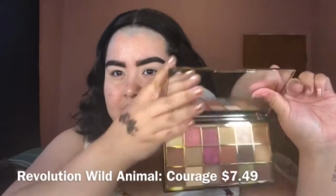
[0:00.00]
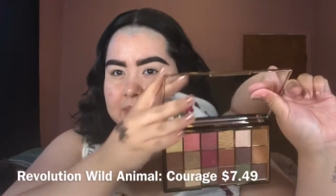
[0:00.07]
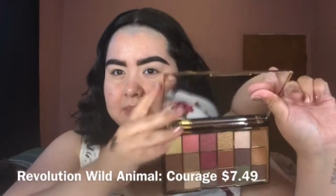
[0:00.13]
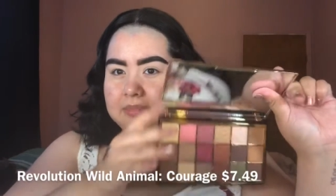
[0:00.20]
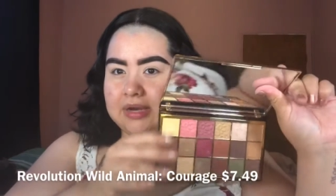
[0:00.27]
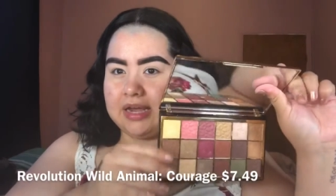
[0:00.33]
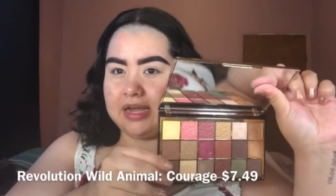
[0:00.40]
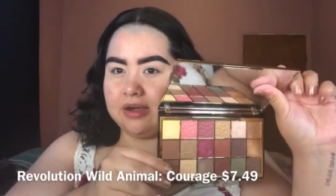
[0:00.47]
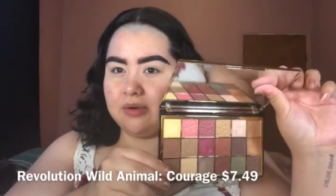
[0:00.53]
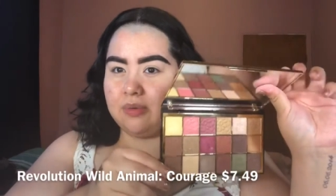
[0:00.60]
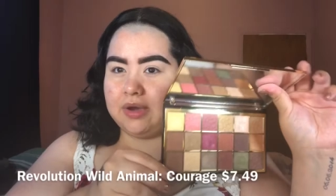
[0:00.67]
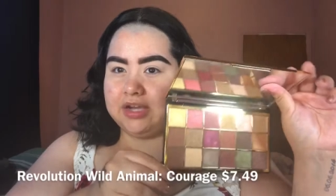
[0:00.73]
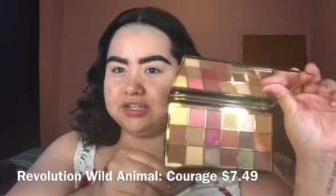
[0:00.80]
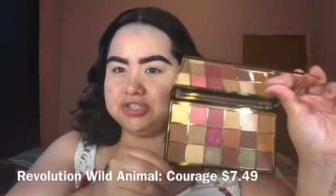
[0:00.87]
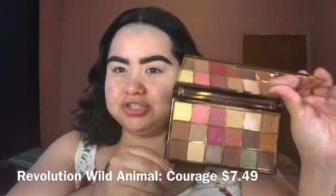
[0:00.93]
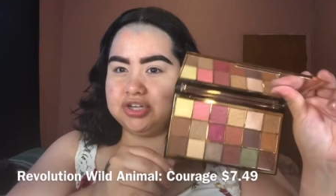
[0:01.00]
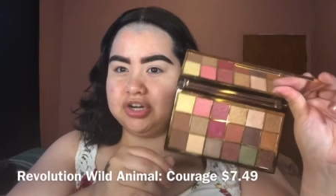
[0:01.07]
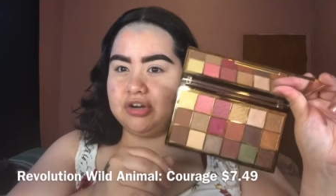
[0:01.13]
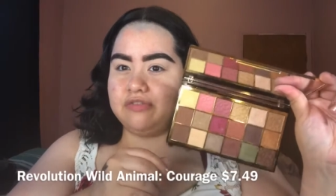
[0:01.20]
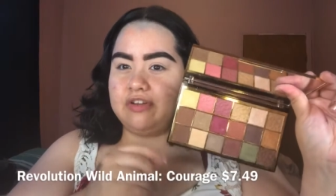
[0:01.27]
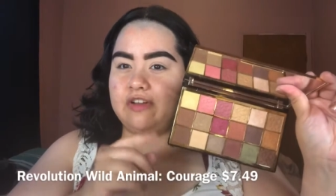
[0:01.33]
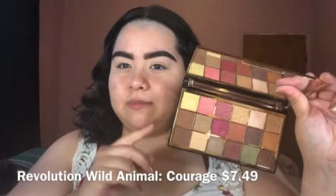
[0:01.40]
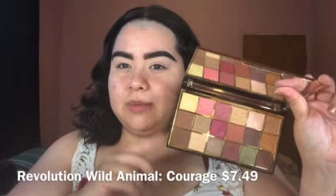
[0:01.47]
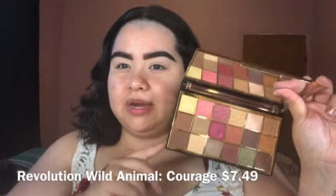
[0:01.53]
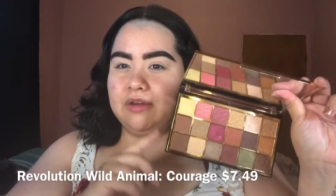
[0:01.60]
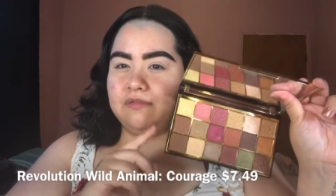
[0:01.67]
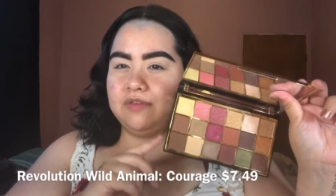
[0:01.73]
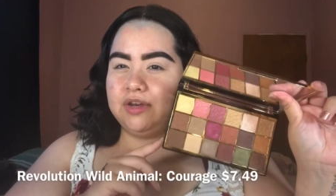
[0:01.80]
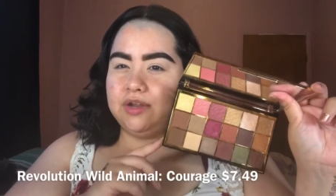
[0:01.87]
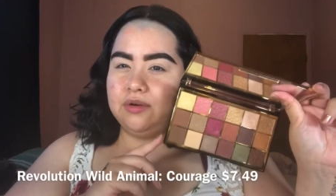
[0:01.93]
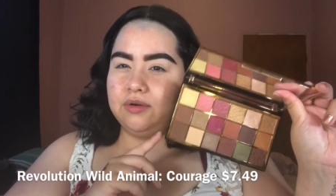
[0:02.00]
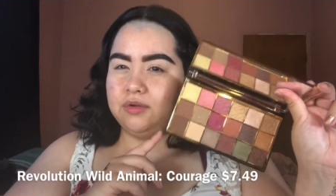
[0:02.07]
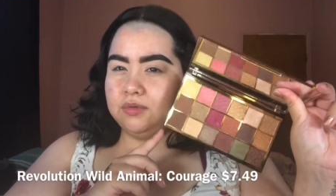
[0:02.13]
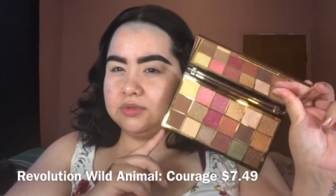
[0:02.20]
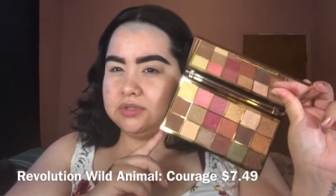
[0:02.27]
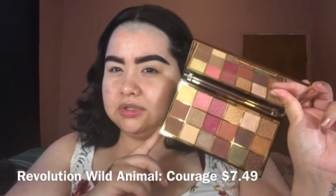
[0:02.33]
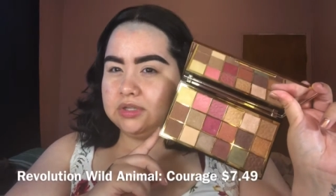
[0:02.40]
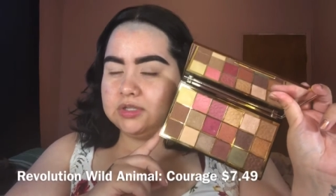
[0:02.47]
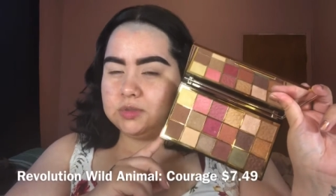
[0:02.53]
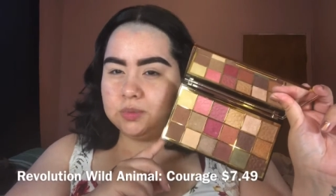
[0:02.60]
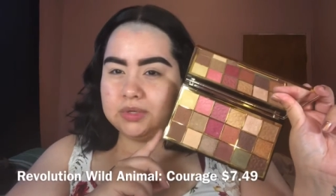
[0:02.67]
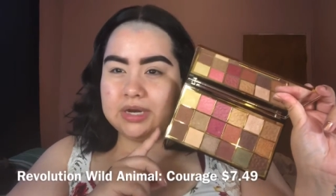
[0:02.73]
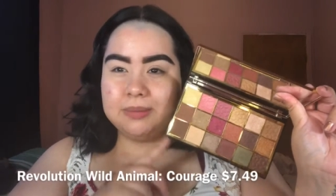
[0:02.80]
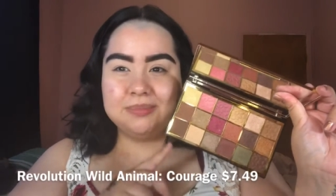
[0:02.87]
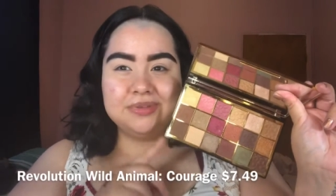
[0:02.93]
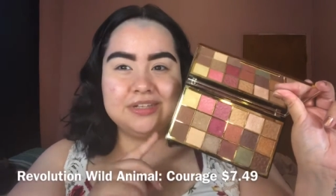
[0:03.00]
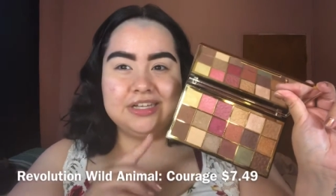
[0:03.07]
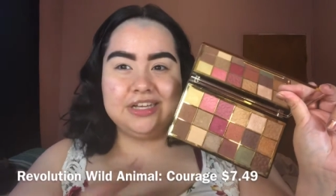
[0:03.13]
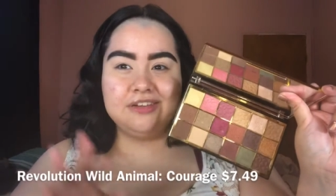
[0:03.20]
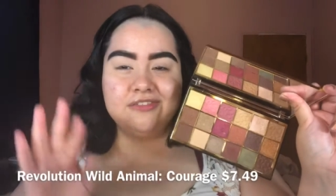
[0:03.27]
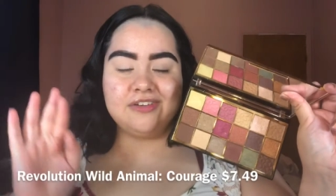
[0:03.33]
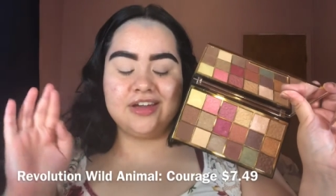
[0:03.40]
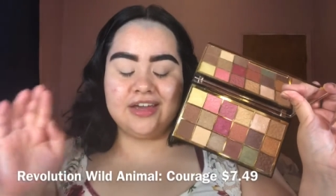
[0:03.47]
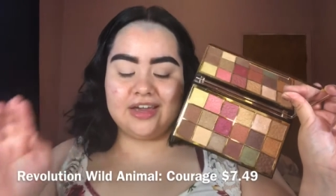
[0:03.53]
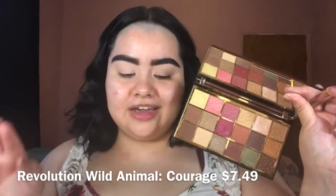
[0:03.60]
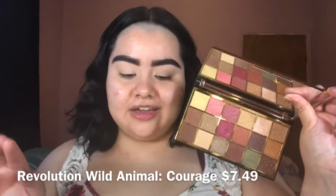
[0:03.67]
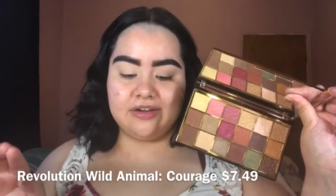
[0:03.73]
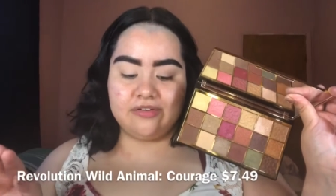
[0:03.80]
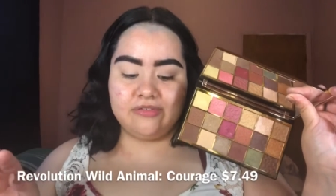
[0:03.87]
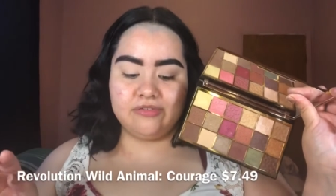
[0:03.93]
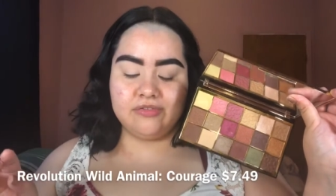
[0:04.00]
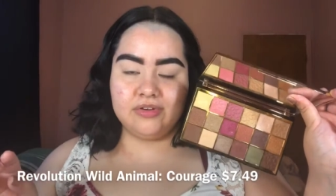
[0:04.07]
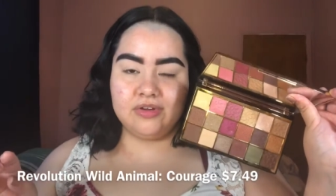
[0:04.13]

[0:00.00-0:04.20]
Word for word: I'm not quite sure if I've made a video using this one. I believe I have.